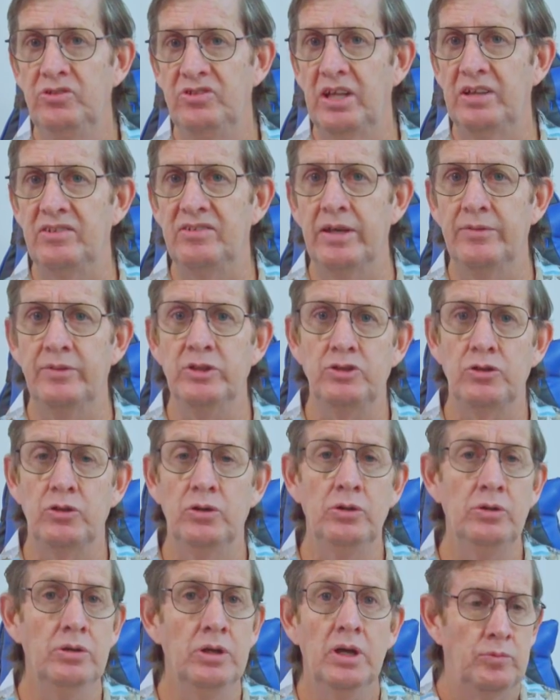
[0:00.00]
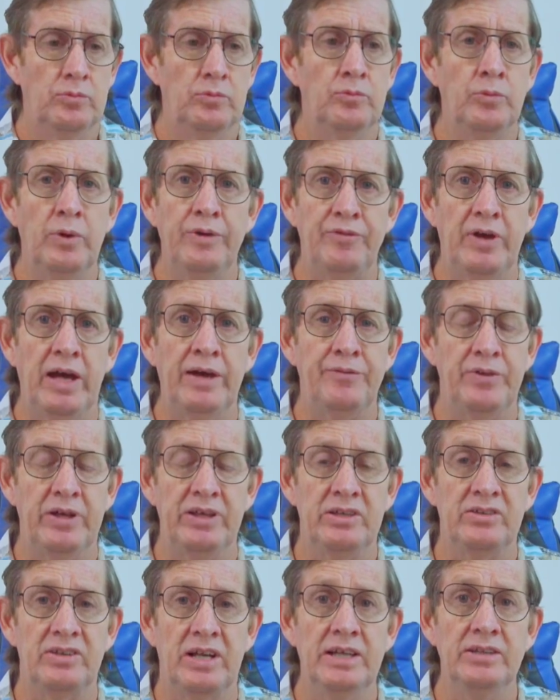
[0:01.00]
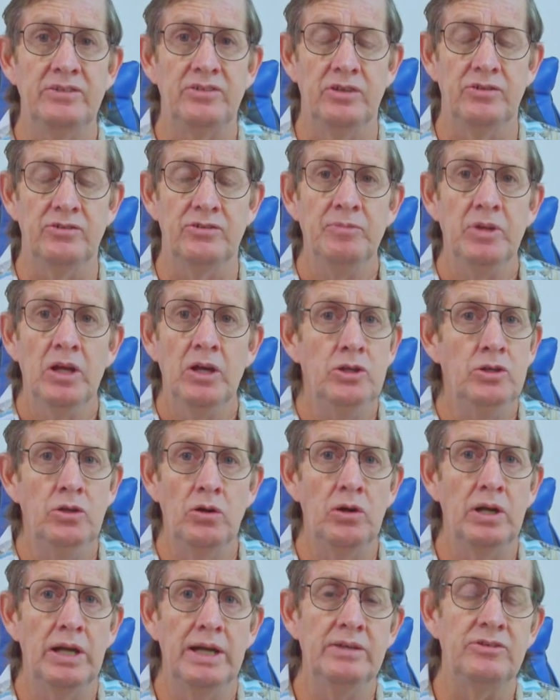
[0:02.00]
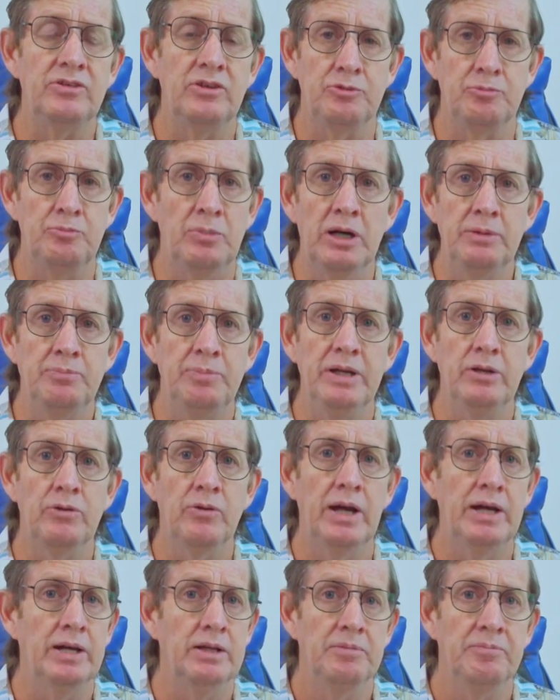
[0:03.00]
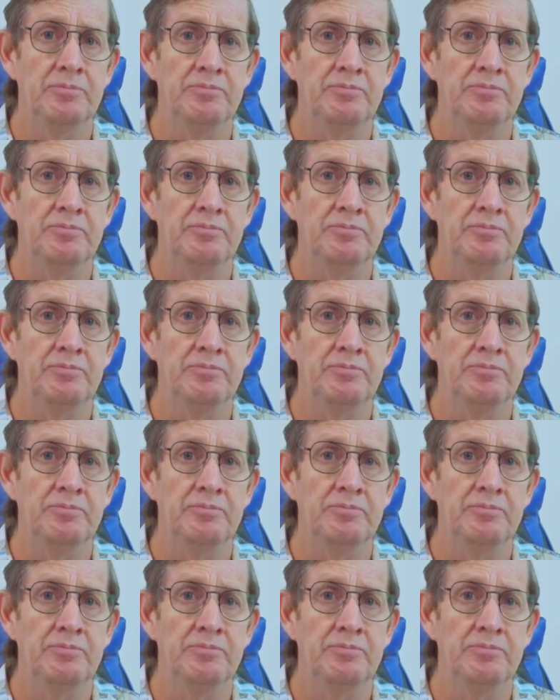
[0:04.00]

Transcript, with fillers: Z7 II with FX lenses, your lenses might be great.